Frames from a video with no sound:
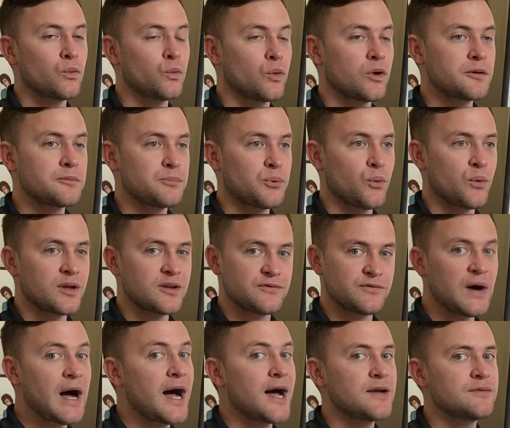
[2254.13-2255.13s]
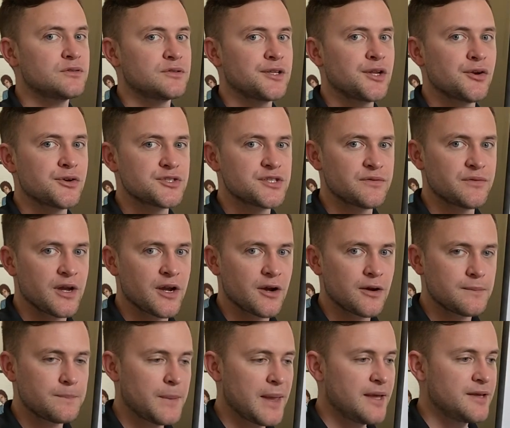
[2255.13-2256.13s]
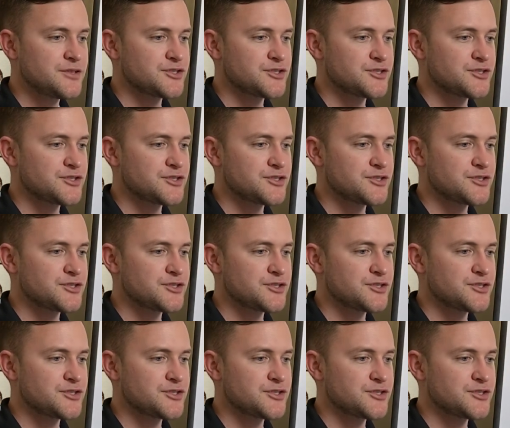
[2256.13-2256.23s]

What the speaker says: 1.5 liters of air,